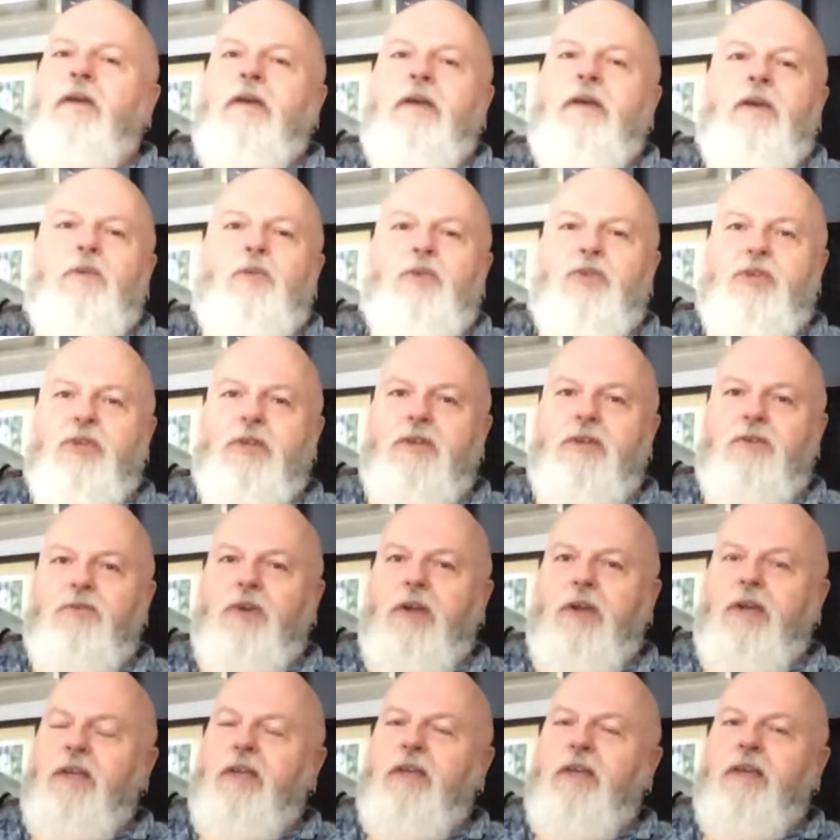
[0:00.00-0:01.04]
it was a
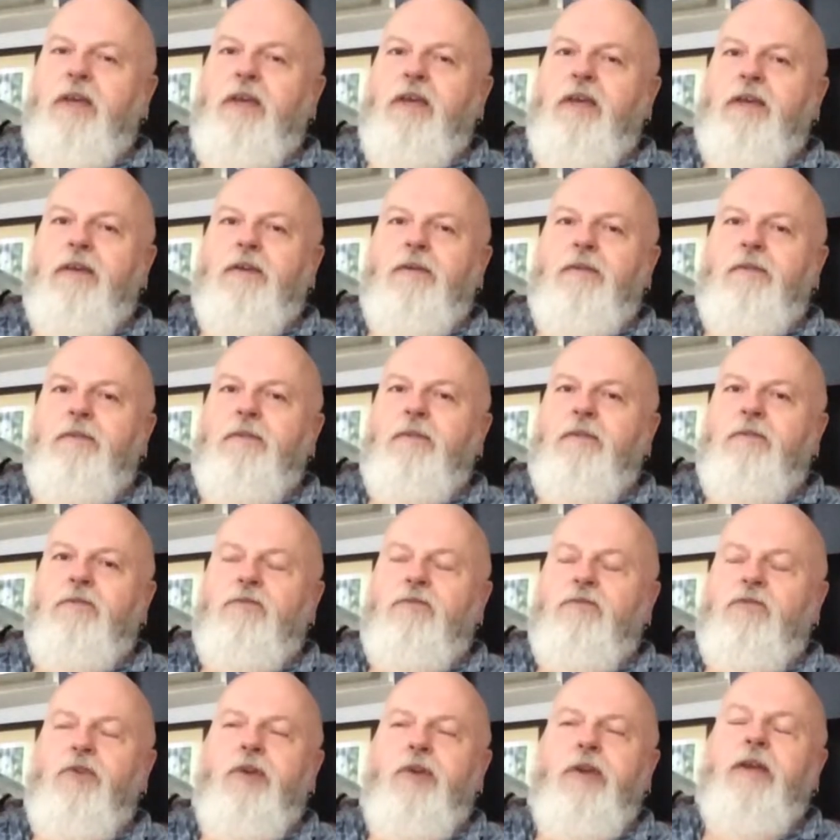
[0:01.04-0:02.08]
great gig,
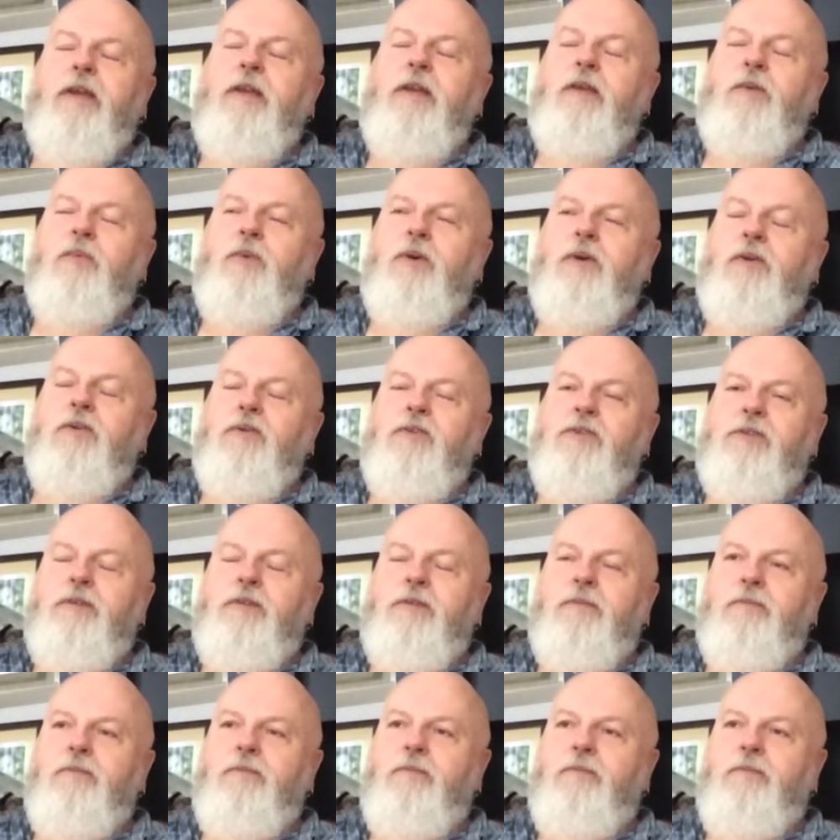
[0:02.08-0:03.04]
really was.